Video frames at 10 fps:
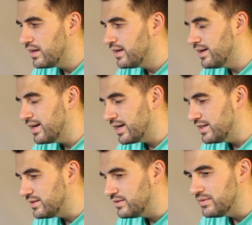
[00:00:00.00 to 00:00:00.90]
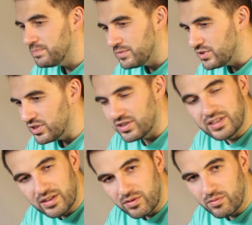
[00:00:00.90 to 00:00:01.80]
and I just
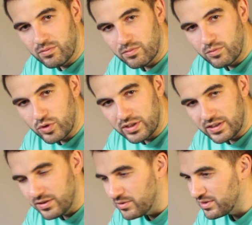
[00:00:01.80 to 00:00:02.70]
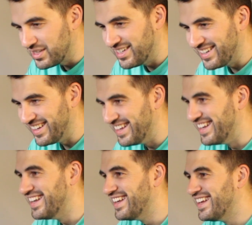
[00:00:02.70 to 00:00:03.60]
didn't want to.
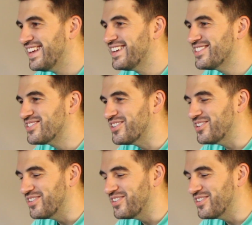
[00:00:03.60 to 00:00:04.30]
So